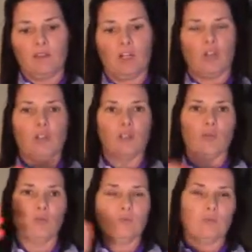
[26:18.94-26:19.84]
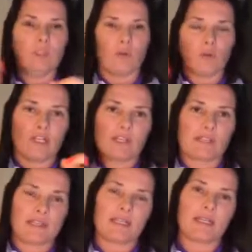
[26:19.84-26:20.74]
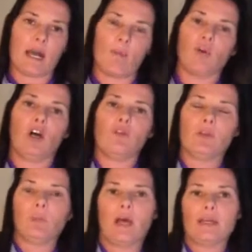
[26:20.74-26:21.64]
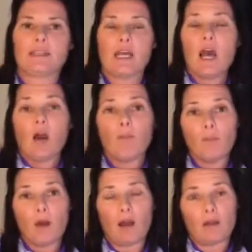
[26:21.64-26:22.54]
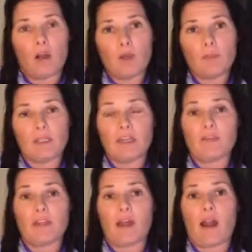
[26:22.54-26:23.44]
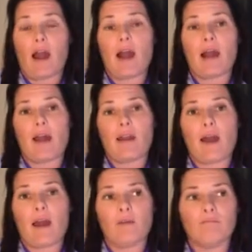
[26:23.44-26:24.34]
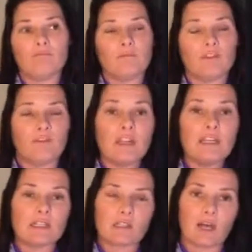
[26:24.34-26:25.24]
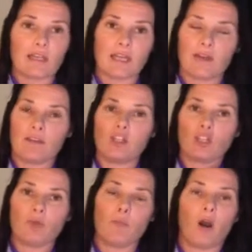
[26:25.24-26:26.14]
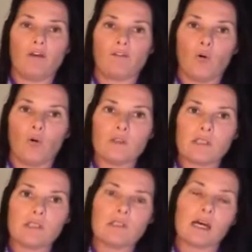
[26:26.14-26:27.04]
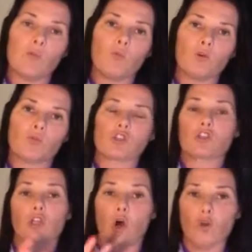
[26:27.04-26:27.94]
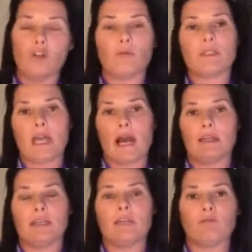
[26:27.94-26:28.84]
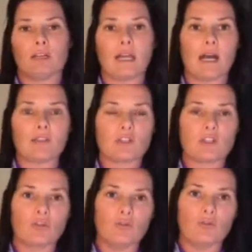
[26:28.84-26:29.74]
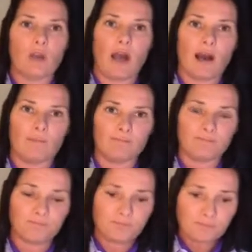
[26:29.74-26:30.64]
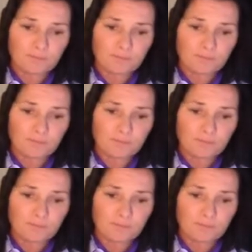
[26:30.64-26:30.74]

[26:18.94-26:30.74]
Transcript: you know little little things sticking up all over the place i, I believe that there are um, feeders like that that you can buy for horses that will slow them down in regards to um,